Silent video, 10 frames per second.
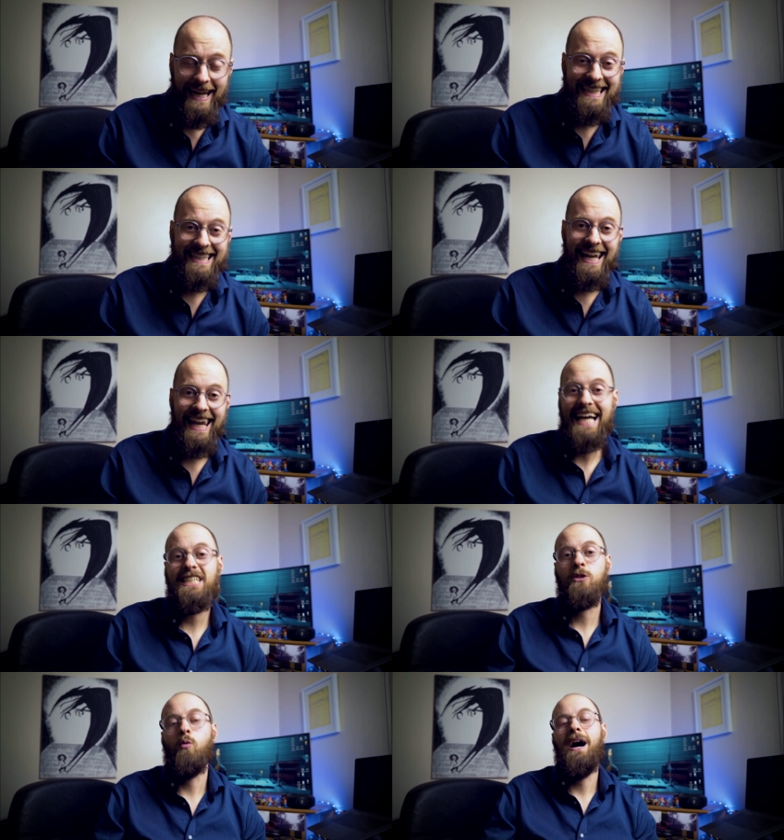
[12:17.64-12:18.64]
and the
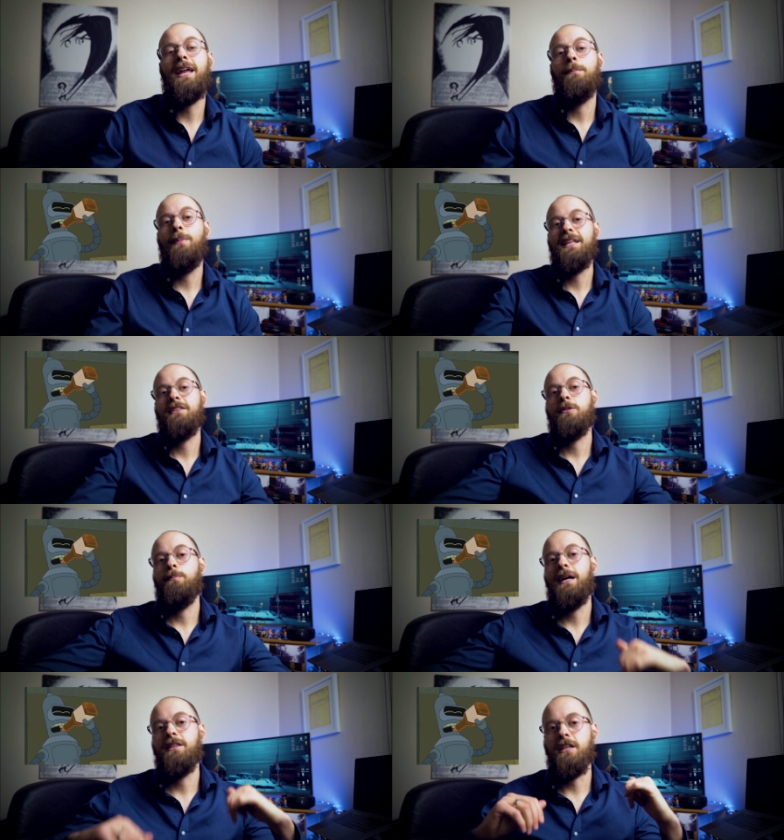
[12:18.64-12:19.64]
last one, Bender
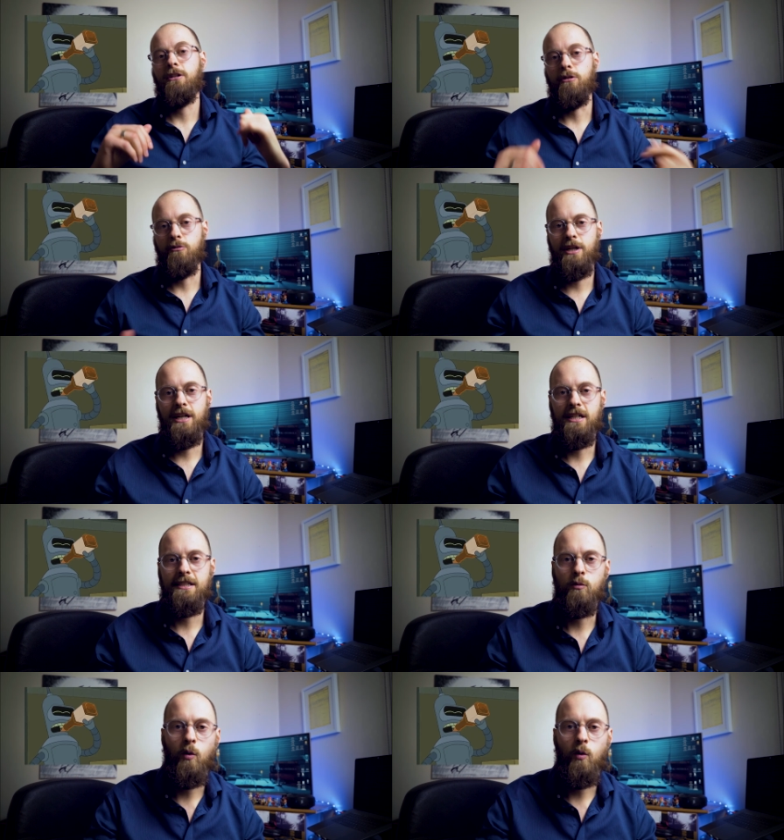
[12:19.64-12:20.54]
Bending Rodriguez,